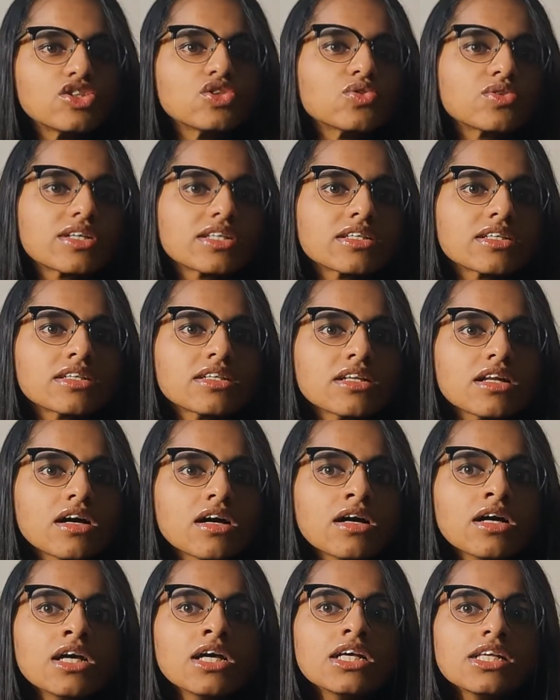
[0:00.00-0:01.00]
You can
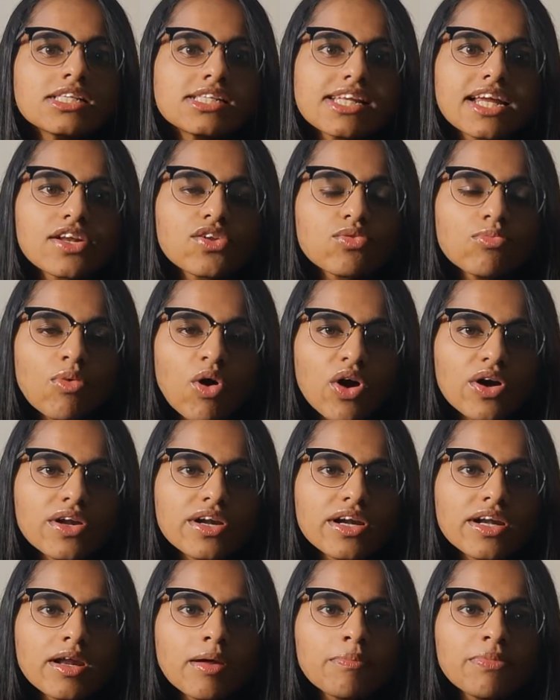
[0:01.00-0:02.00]
stick to
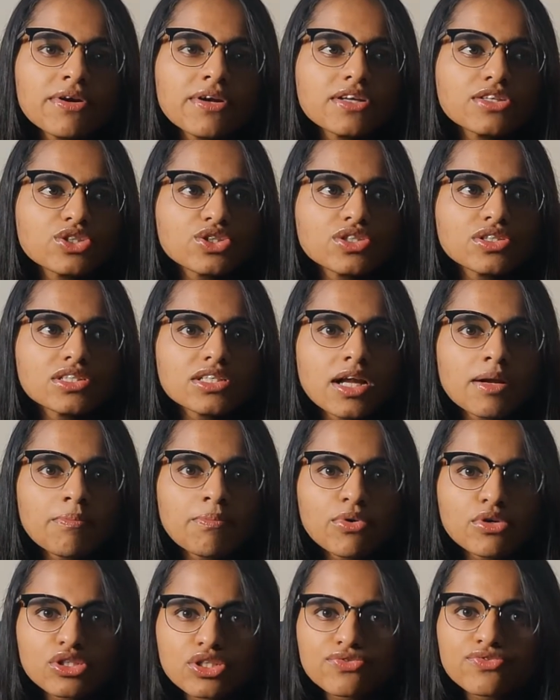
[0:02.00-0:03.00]
moderate repetitions and
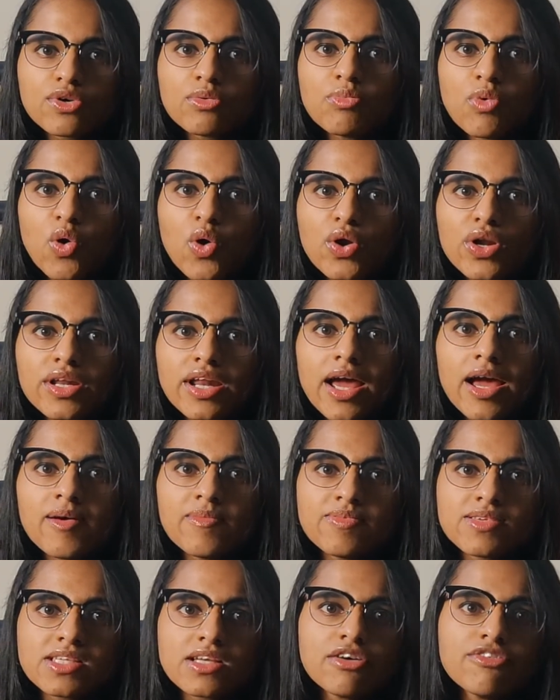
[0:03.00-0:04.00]
push for more
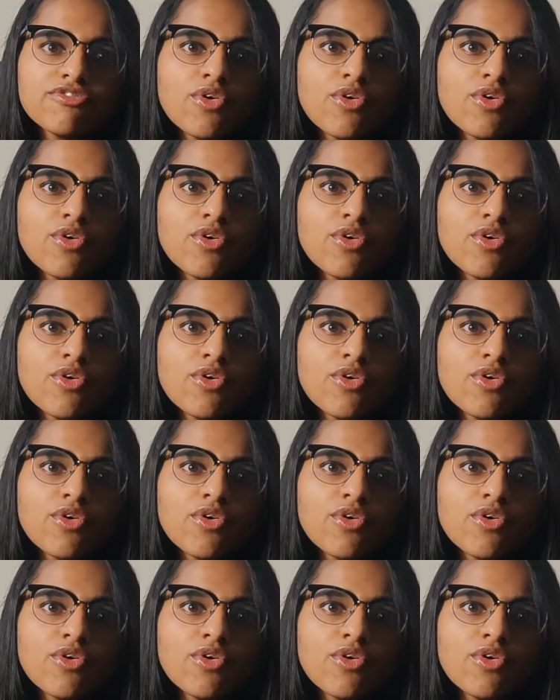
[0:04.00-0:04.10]
reps,